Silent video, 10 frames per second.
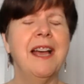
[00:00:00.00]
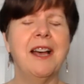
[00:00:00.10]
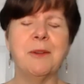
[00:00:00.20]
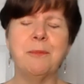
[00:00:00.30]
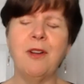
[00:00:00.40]

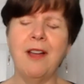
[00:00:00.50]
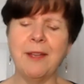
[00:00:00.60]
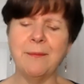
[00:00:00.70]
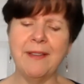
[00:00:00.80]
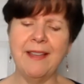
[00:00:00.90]
uh,
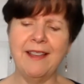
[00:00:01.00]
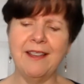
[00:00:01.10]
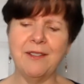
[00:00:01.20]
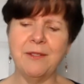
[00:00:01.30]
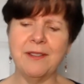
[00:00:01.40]
Prime,
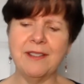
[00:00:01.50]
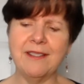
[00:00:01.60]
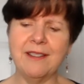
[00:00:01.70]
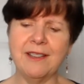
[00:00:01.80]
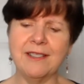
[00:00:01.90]
uh,
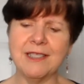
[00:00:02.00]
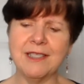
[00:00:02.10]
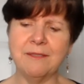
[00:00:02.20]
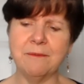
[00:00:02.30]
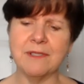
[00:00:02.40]
and
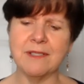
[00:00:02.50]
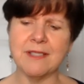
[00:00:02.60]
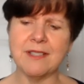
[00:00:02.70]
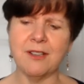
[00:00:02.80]
it was